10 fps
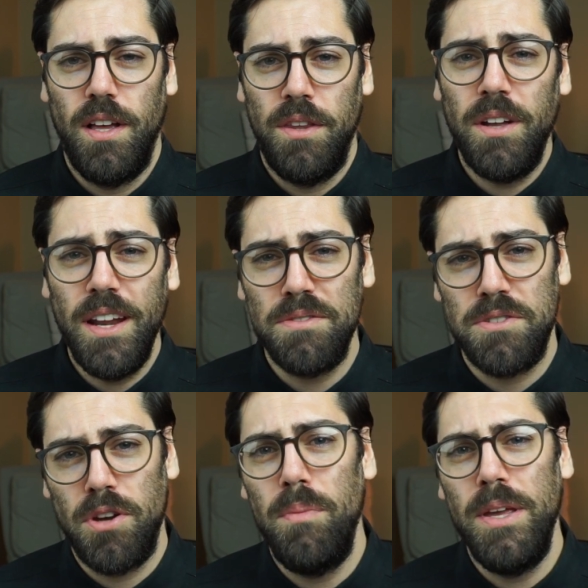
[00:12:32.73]
They're going to have
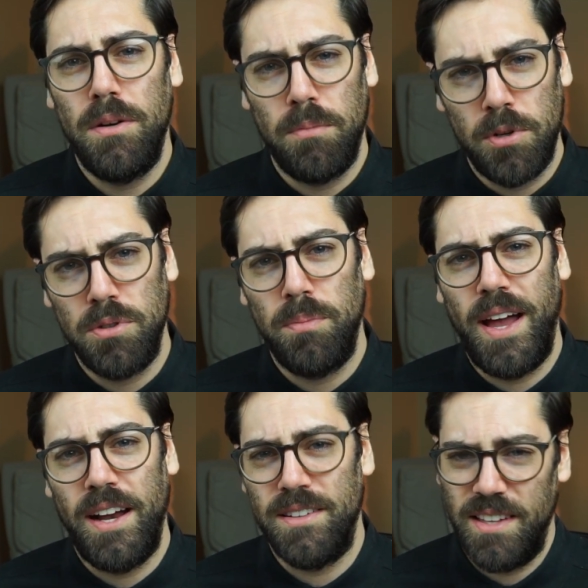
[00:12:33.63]
so many commercial
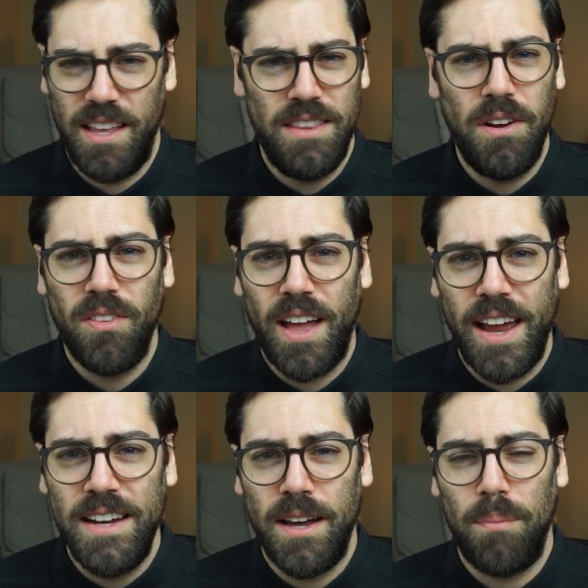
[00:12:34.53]
buyers and they're
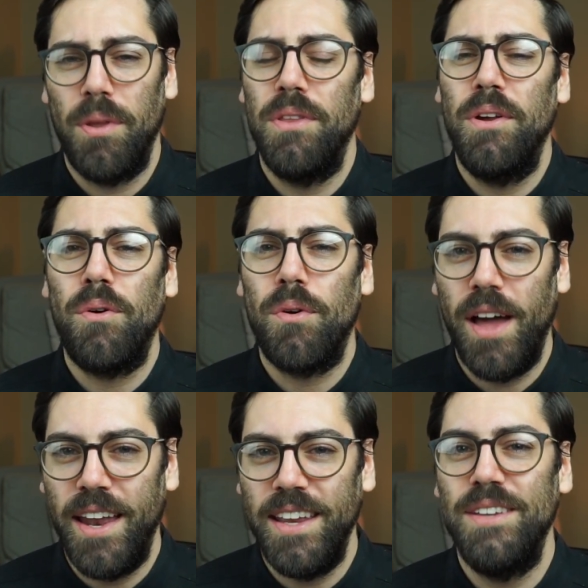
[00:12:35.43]
lined up, they're
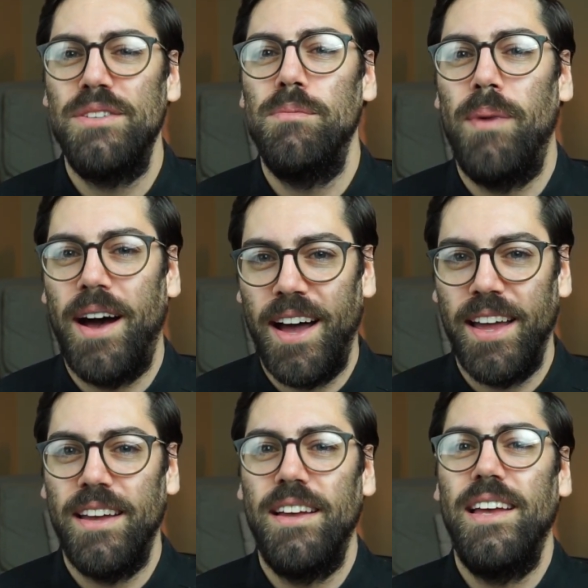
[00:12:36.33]
ready to
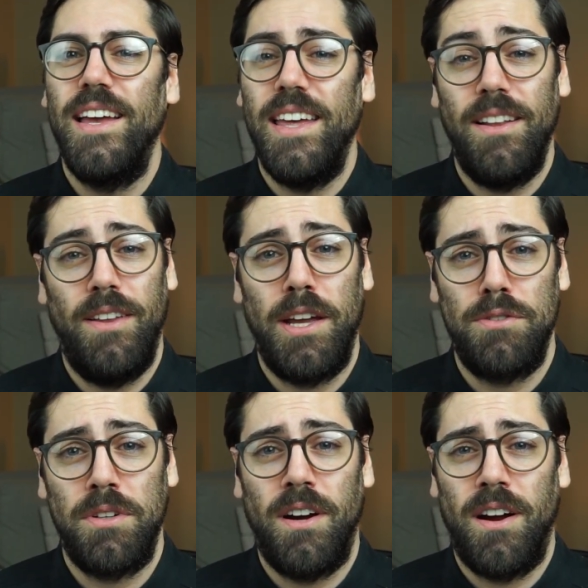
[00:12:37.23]
buy an
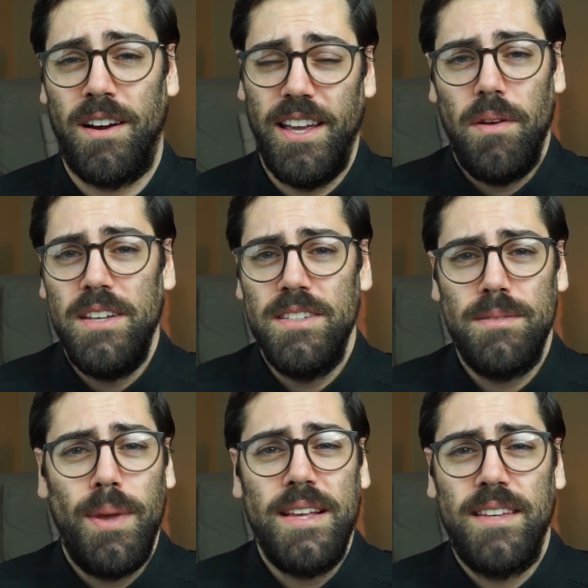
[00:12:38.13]
electric car. It
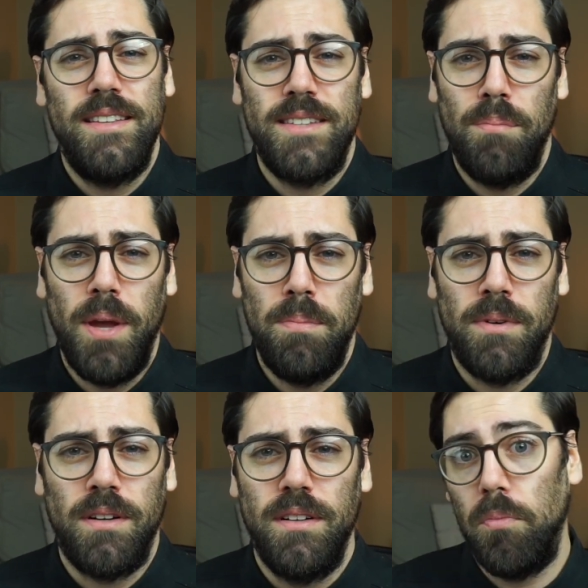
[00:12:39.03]
just makes sense on
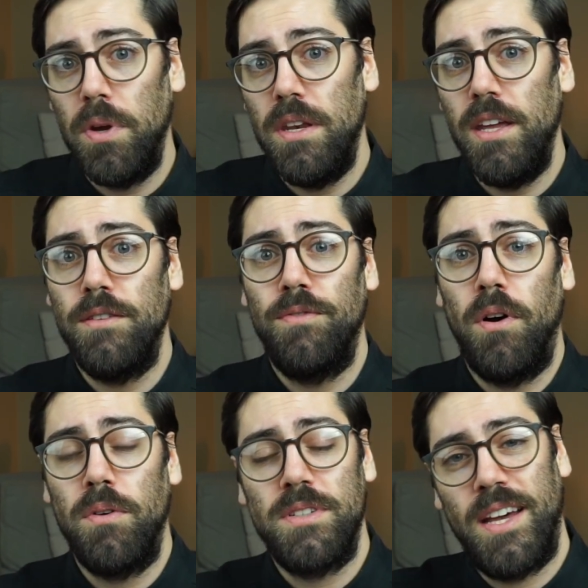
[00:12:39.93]
paper. We need to
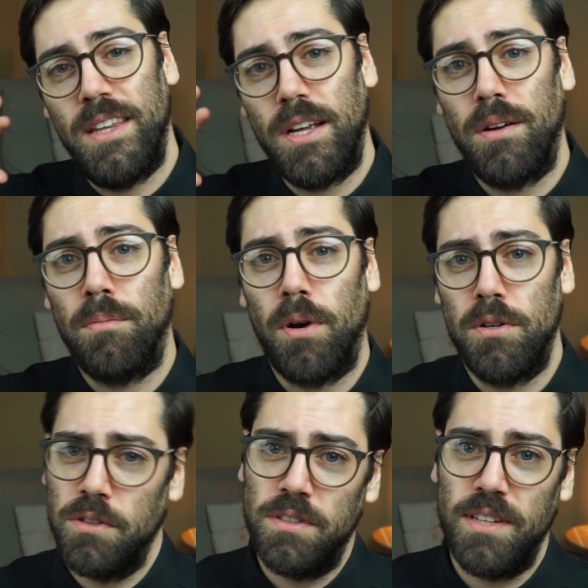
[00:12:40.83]
focus on the
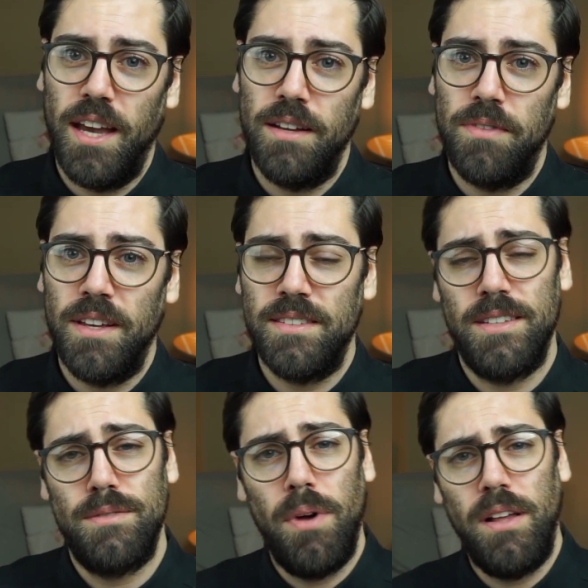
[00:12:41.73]
commercial side of things
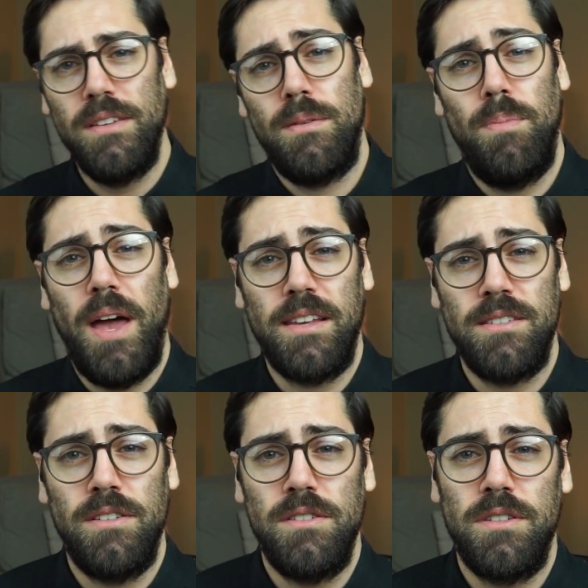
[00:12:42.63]
as well as the
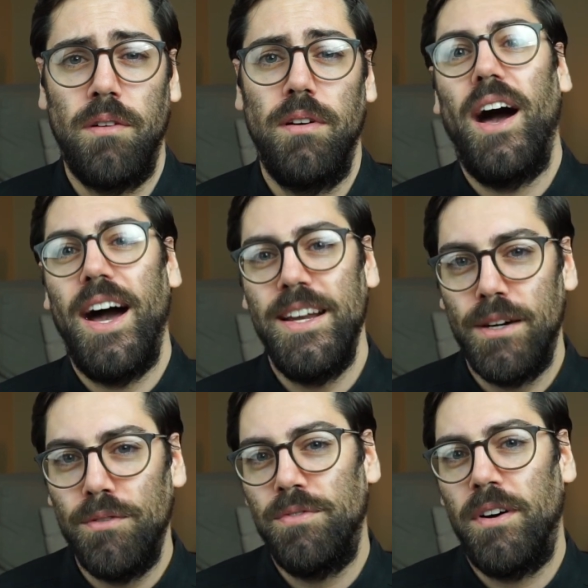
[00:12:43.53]
passenger, so I
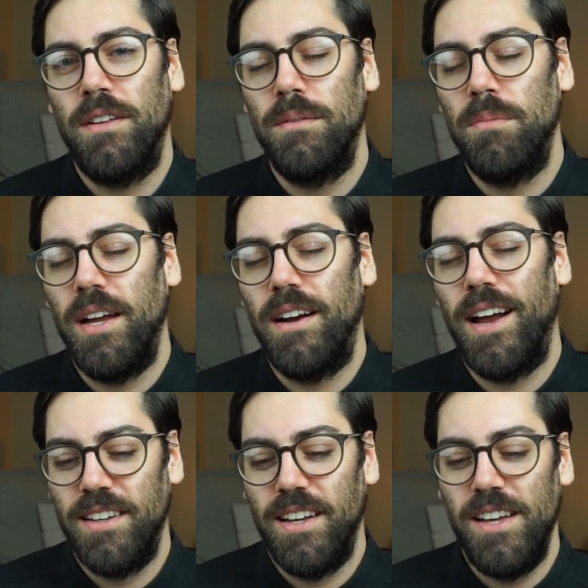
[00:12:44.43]
don't fault them
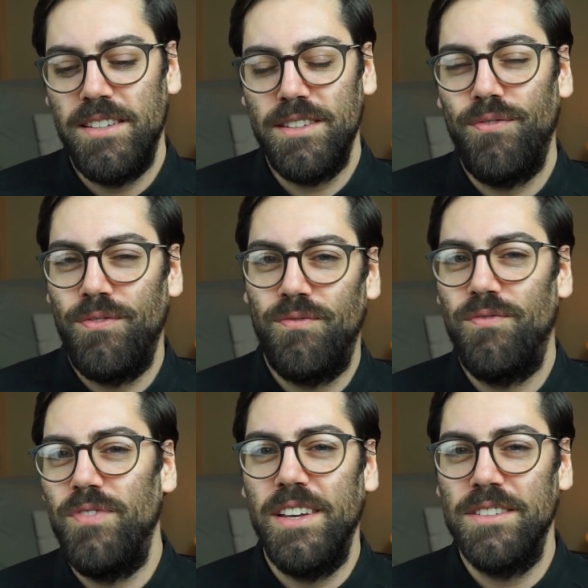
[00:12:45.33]
there. It just
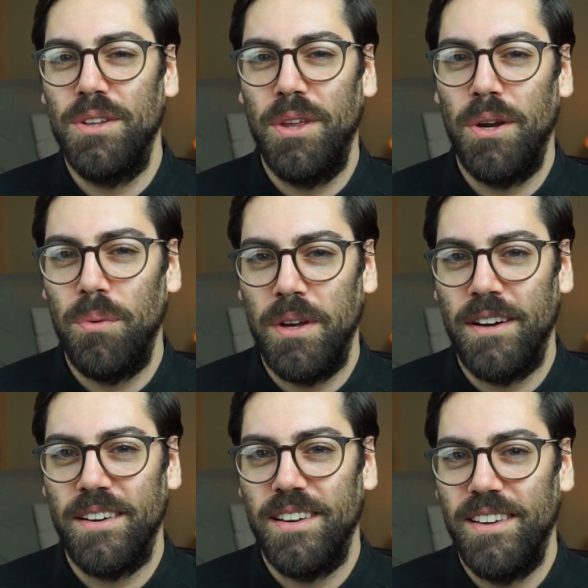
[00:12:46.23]
feels a little
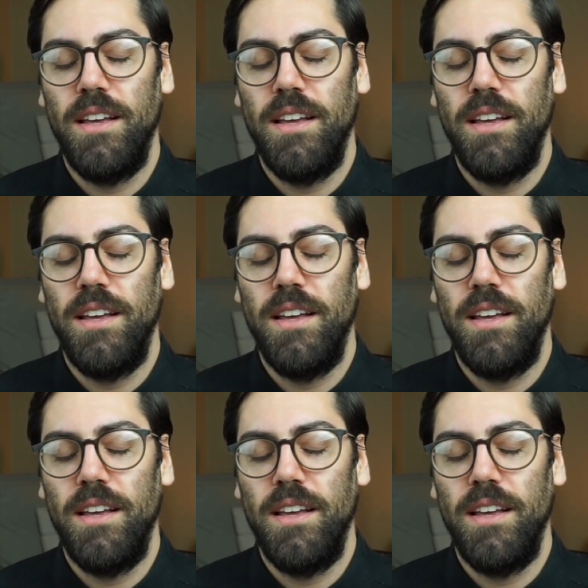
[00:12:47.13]
weird.